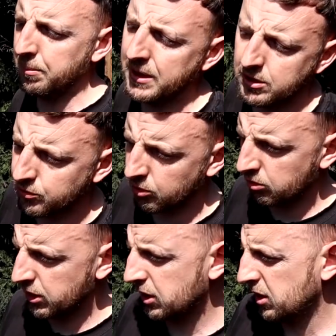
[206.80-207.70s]
bits
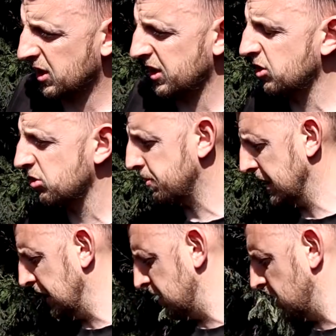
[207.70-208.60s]
for it, and it'll just
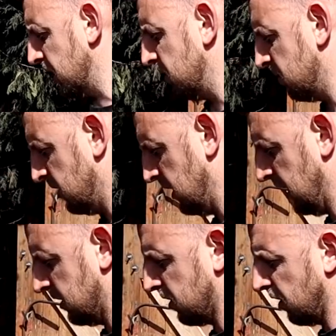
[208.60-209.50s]
be easier.
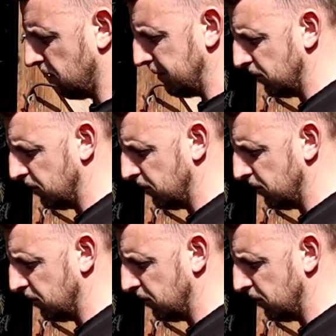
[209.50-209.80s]
Yeah, so I